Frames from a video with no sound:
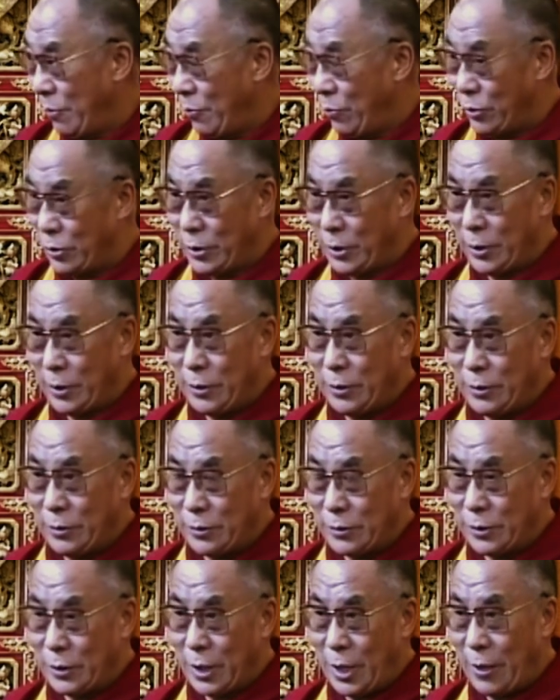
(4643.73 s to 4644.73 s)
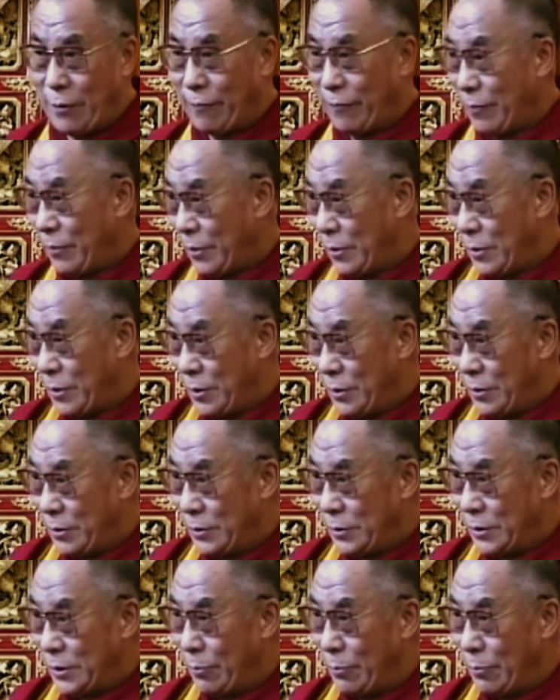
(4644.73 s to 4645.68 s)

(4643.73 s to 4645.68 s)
and maybe there was no negative karma